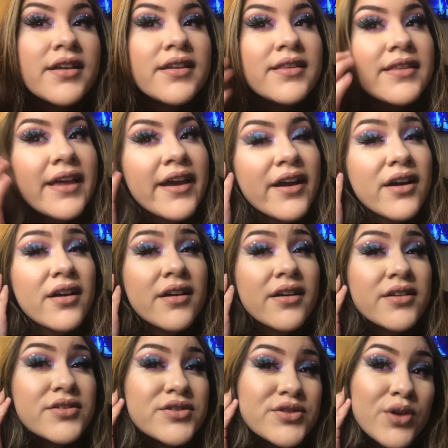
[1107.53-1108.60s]
They are
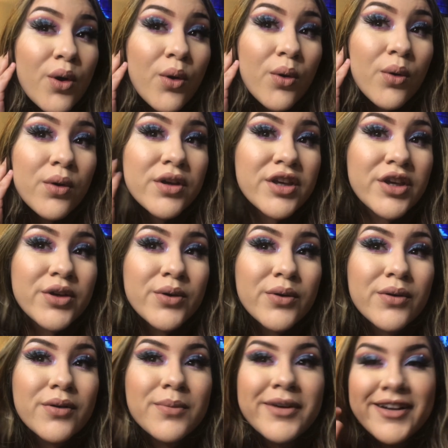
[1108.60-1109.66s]
so cute. Oh
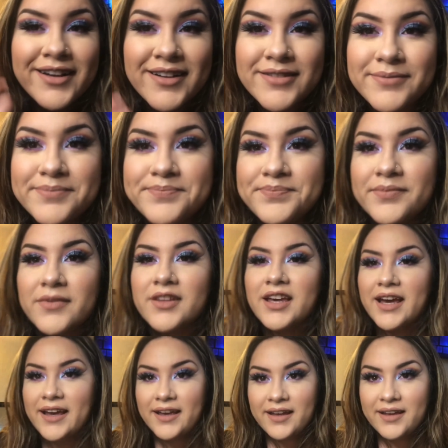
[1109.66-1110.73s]
my god. Okay.